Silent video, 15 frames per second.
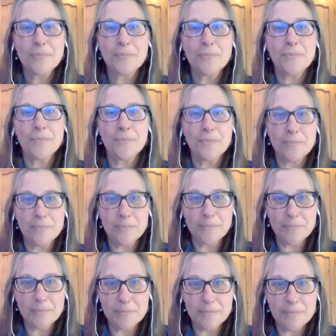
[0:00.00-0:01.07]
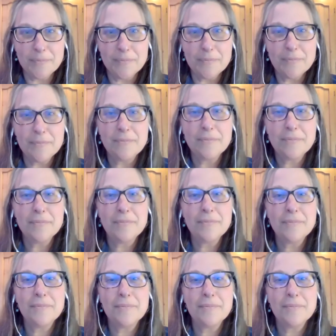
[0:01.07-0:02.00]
other things, but this is